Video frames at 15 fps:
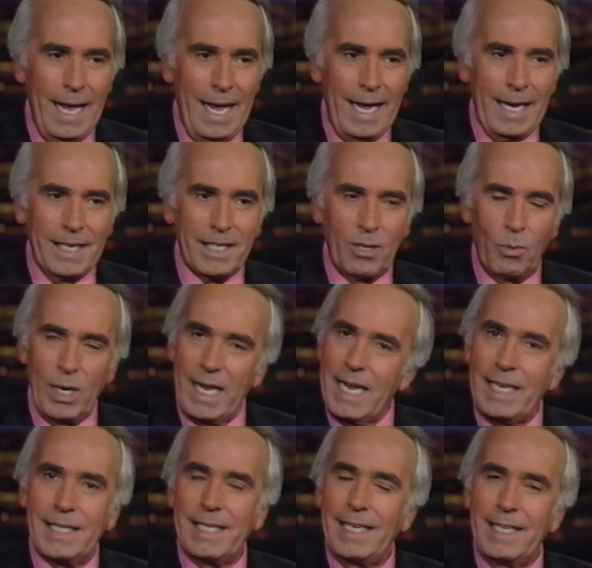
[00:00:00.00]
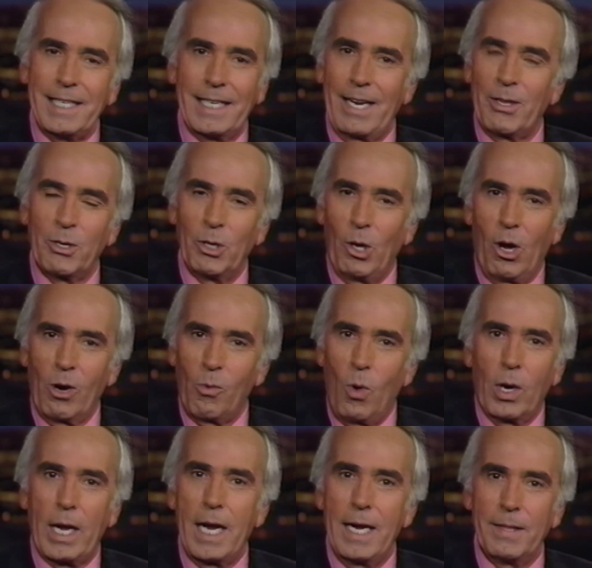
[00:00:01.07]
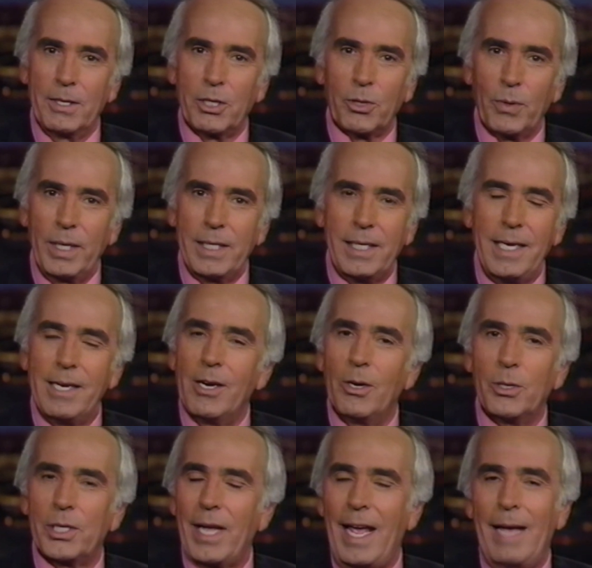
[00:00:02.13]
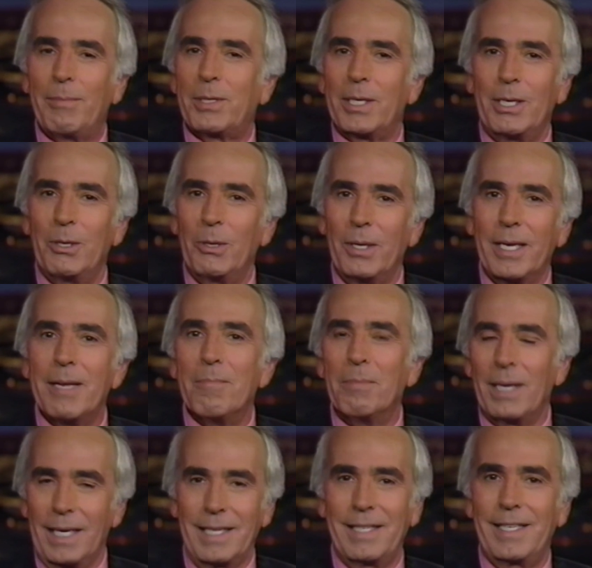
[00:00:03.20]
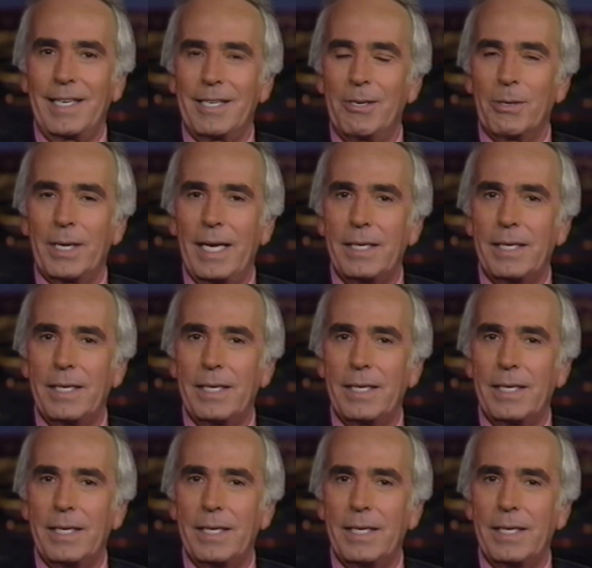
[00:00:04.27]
is that when he sees another dog walking on the streets, he goes absolutely ballistic, okay?